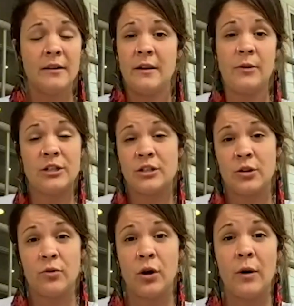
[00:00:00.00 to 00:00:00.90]
That we just
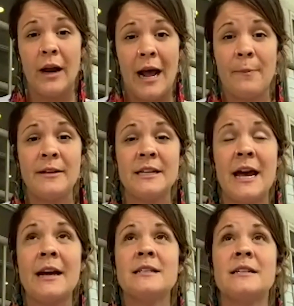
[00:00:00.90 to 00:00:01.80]
don't know what happens
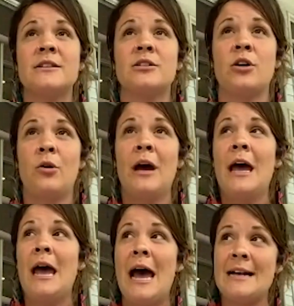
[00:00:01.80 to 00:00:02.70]
next. And so
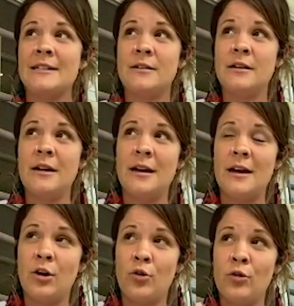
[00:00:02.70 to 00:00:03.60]

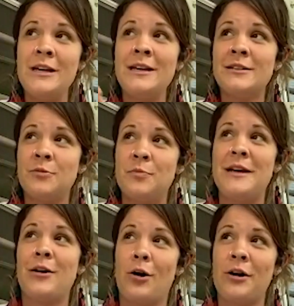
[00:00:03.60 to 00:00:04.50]
agreeing to
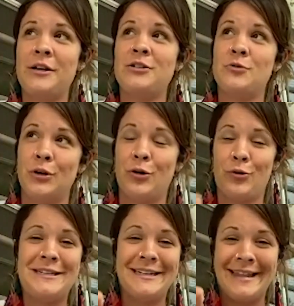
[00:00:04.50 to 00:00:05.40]
be an artist, you
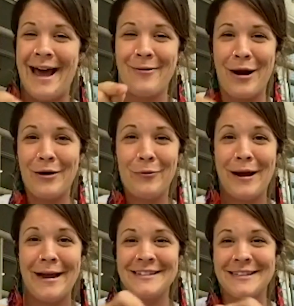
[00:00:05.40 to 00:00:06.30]
agree to that right
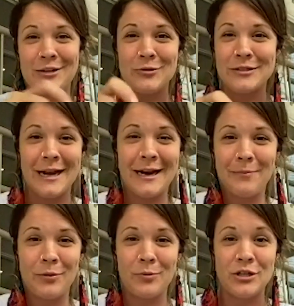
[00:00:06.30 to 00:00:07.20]
away. It's like you sign a
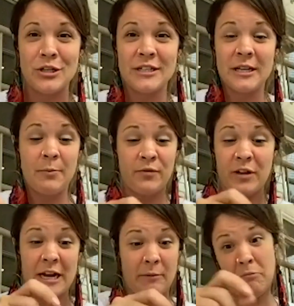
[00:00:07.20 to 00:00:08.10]
permission slip of
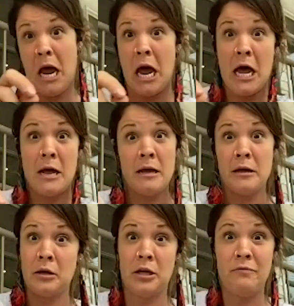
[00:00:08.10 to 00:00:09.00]
like,
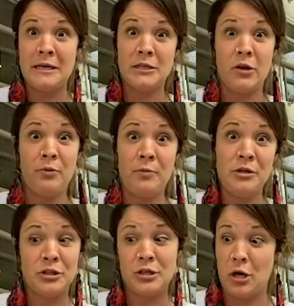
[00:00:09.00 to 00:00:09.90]
I give myself
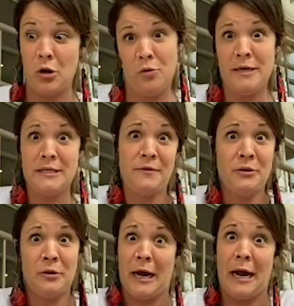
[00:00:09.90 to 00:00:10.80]
permission to always
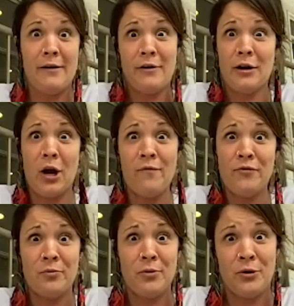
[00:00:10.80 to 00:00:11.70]
feel kind of
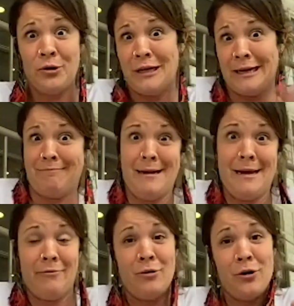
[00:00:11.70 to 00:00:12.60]
uncomfortable, like
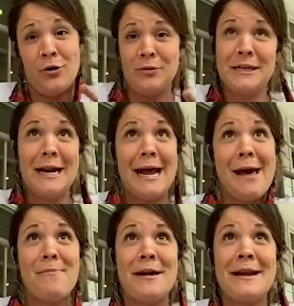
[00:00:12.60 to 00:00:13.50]
never know what's going to
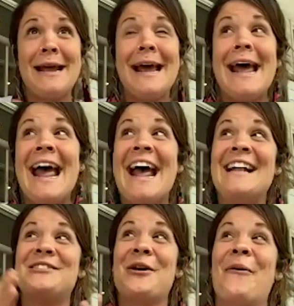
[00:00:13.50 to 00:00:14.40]
happen.
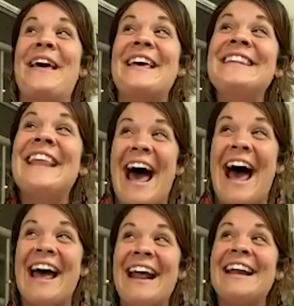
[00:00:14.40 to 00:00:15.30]
And so in
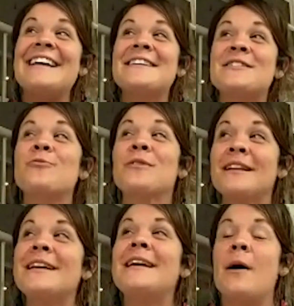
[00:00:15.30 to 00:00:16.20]
that, it is
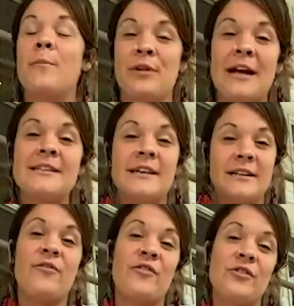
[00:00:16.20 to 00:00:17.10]
really a blessing
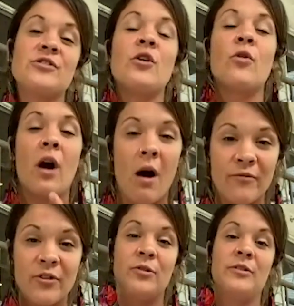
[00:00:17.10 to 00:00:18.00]
to feel so
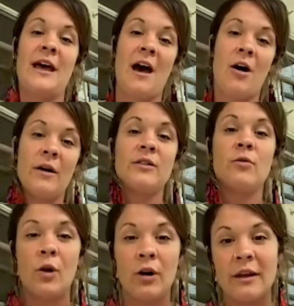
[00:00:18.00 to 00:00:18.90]
comfortable now in the
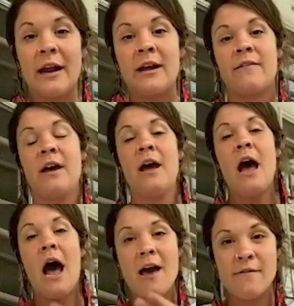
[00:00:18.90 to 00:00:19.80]
work that
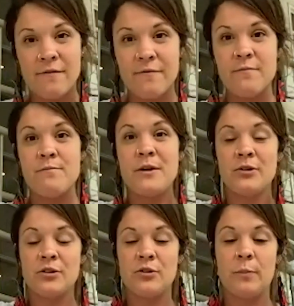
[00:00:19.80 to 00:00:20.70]
I've
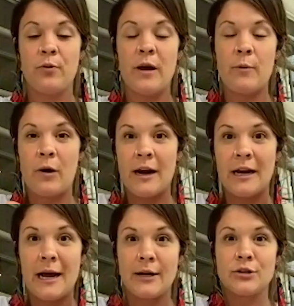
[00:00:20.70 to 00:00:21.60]
built to a point where I
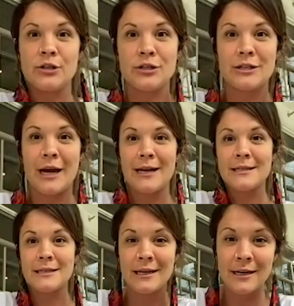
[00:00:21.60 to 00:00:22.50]
can actually just kind of
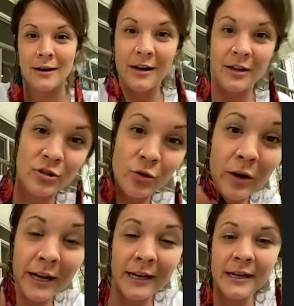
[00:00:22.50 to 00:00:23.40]
sit here and
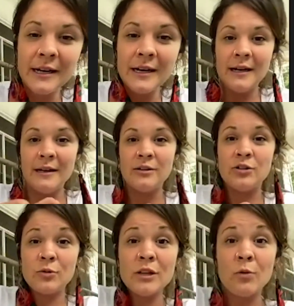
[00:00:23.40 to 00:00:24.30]
enjoy
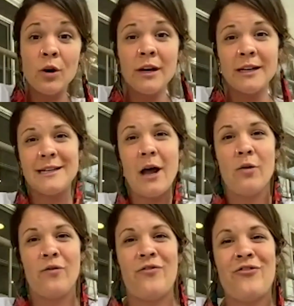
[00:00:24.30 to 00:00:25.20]
doing the work
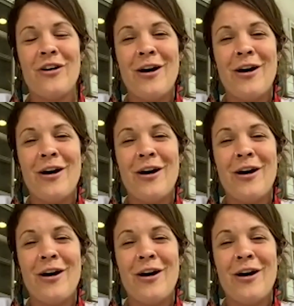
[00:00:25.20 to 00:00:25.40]
itself.